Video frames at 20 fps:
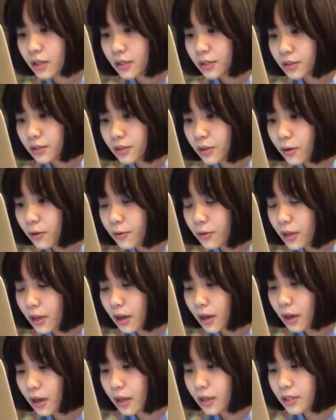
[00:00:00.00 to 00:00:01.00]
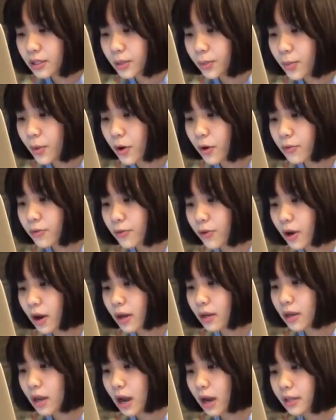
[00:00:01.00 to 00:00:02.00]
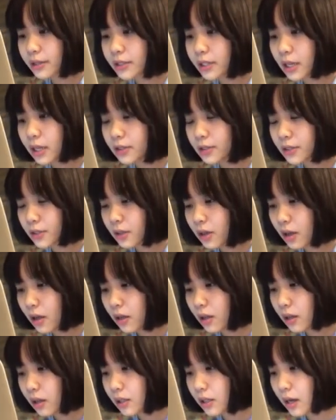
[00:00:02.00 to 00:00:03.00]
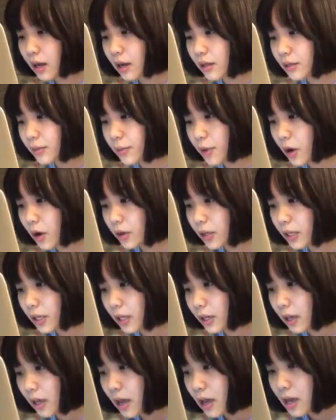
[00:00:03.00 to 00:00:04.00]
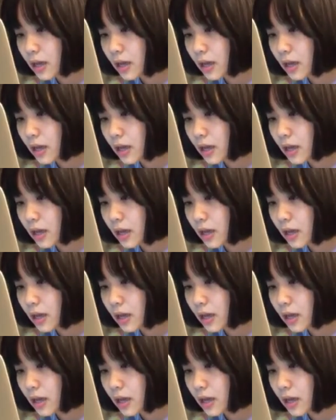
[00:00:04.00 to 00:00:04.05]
Sylvia has a boyfriend, I said to Ella, kind of mocking.